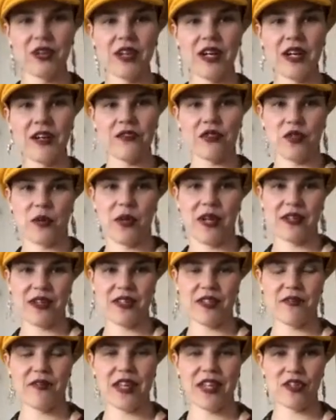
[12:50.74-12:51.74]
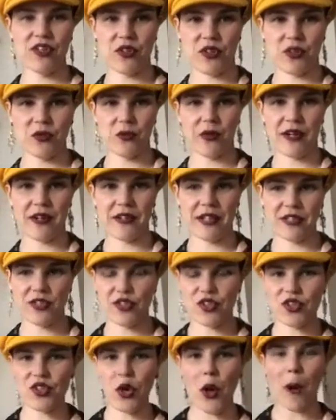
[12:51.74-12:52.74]
can kind of just wear it as a vest, you can wear it as
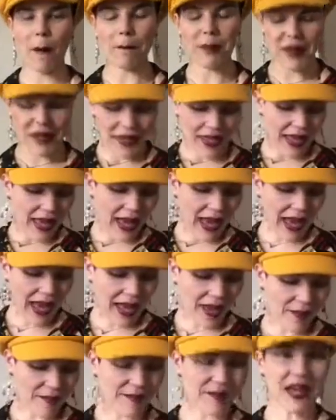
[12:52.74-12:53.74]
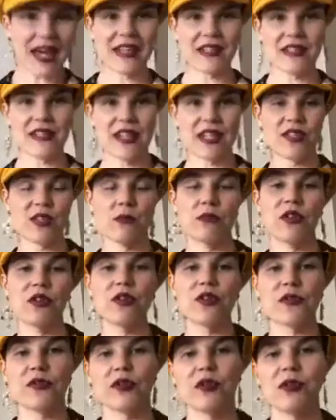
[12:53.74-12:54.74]
this top, and it's a
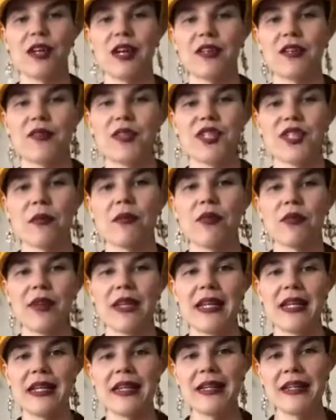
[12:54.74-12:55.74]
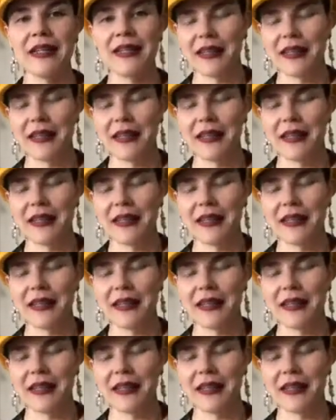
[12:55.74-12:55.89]
beautiful kind of summery